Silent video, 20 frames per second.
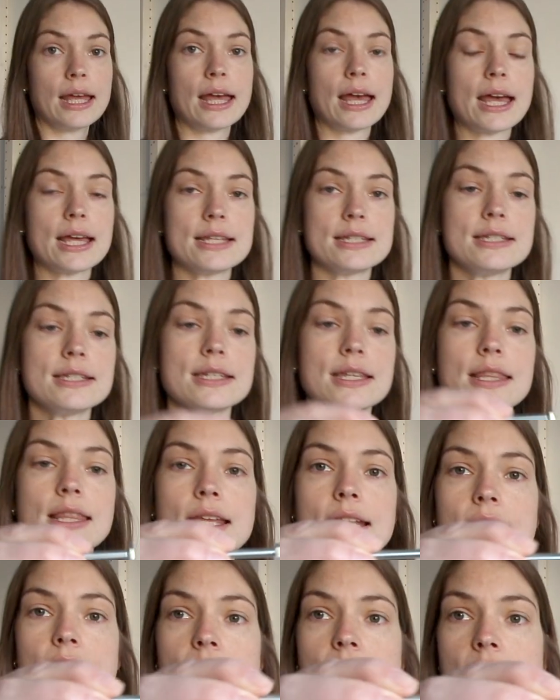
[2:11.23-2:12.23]
and
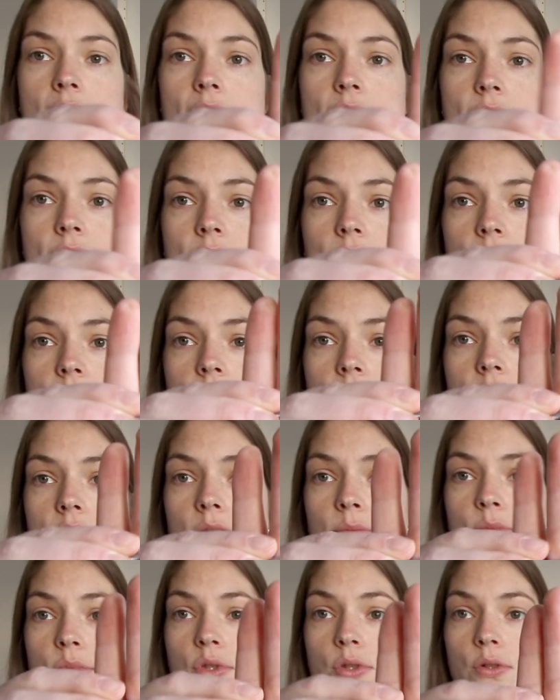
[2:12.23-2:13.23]
that has
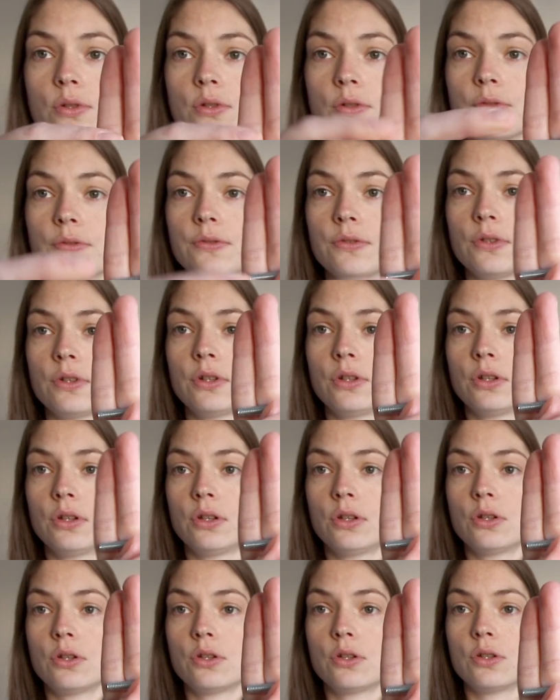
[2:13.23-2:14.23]
some sort of
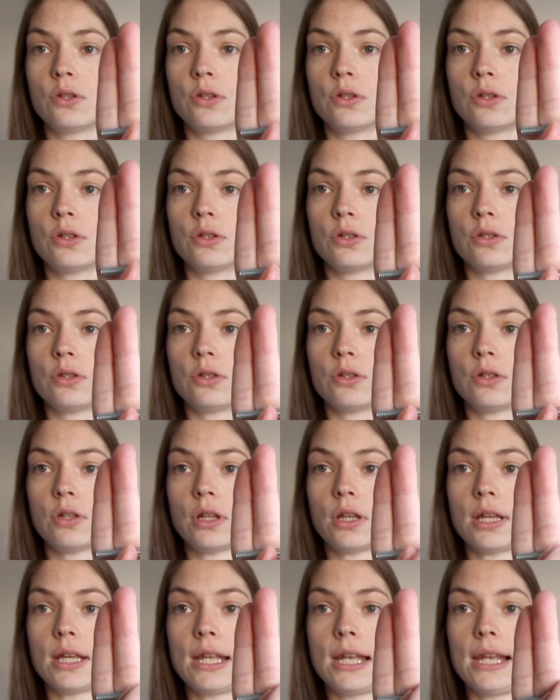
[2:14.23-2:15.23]

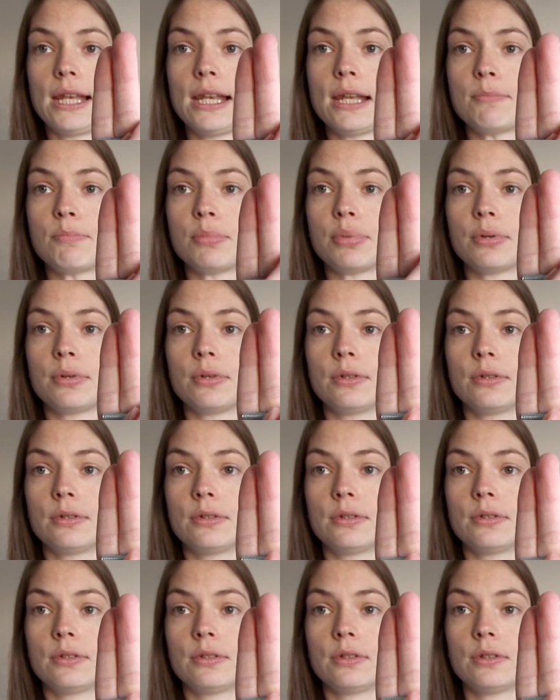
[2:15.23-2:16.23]
lip
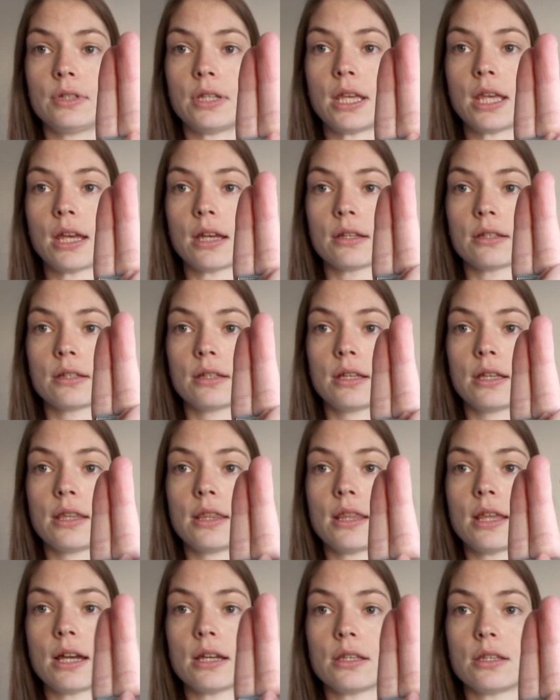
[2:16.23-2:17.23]
here
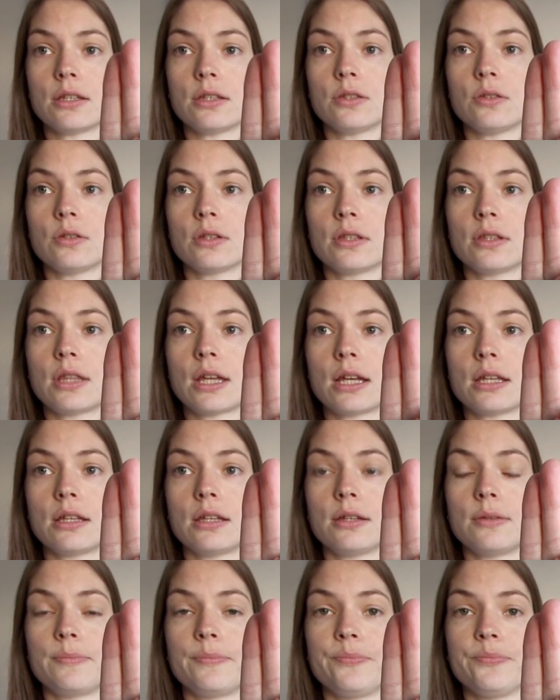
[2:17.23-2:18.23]
that
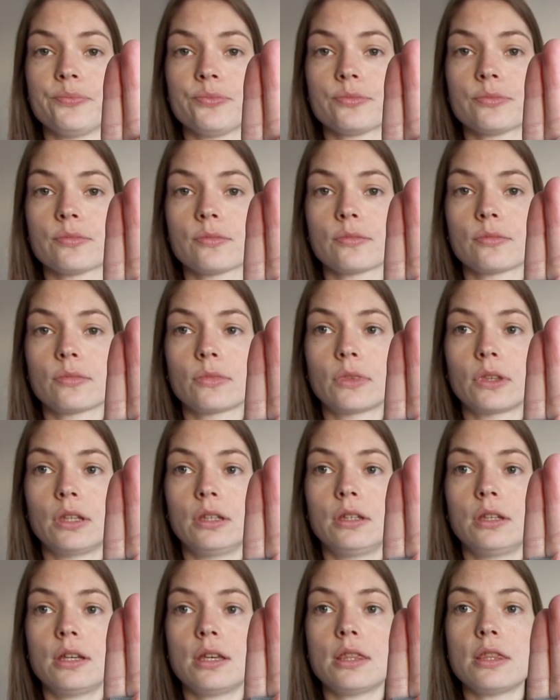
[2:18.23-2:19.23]

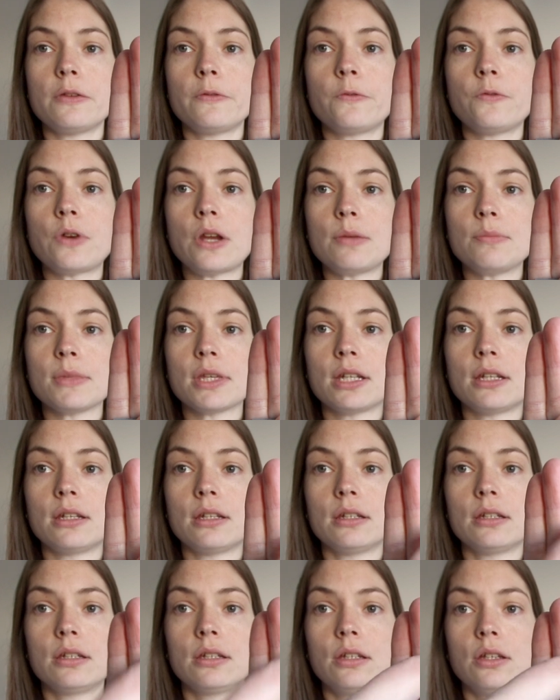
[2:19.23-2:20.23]
the frame
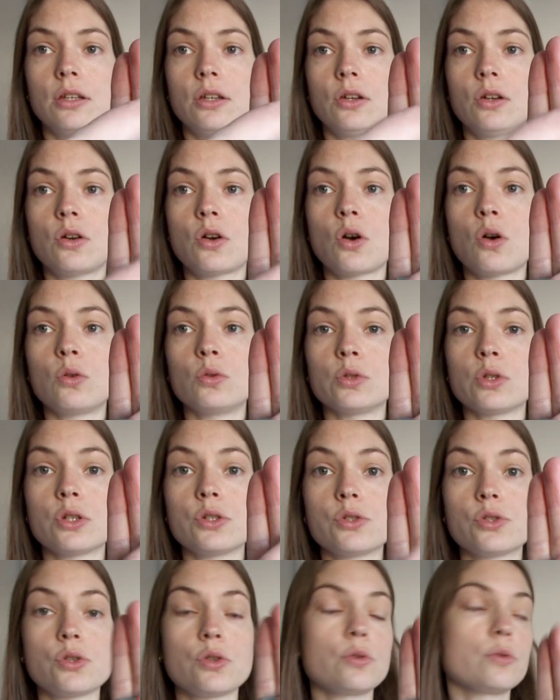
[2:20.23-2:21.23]
can hold
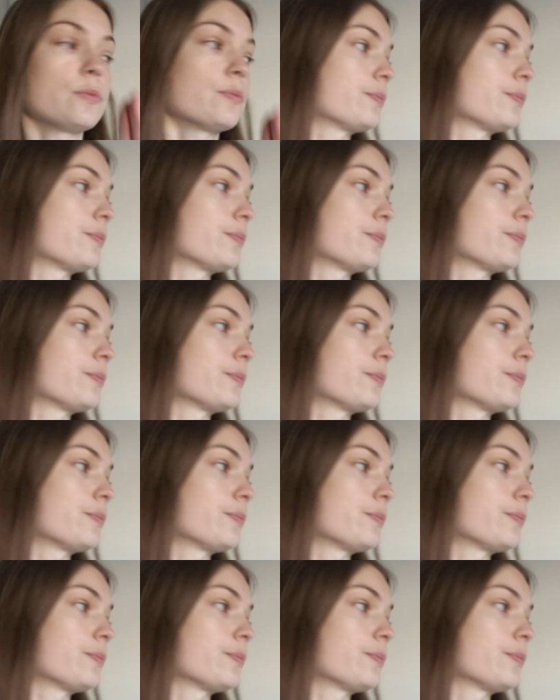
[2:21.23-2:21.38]
on to.